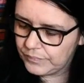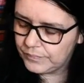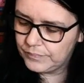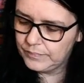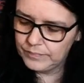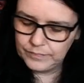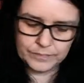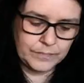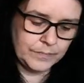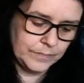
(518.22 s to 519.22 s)

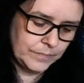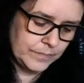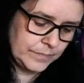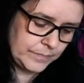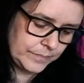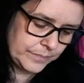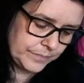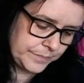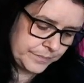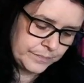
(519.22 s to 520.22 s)

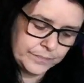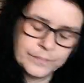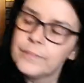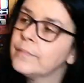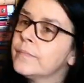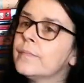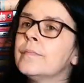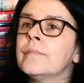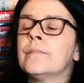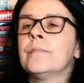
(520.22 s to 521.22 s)

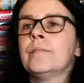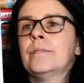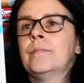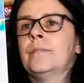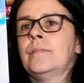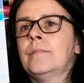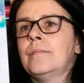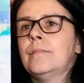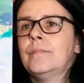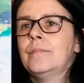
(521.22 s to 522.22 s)

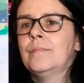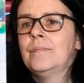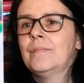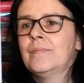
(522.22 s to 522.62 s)
(silent)